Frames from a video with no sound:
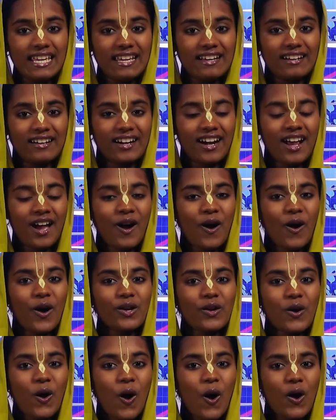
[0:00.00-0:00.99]
year,
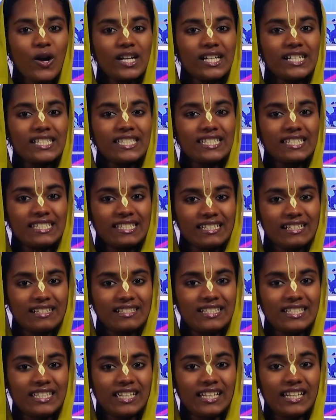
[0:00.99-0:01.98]
on August
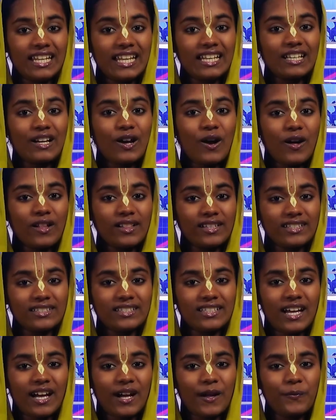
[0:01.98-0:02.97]
13 in
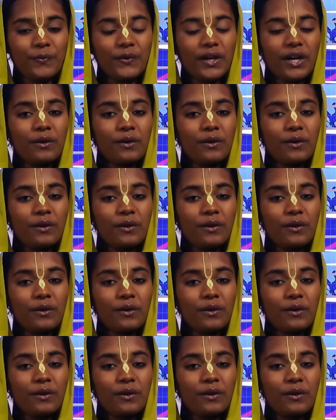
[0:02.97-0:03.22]
Kolkata,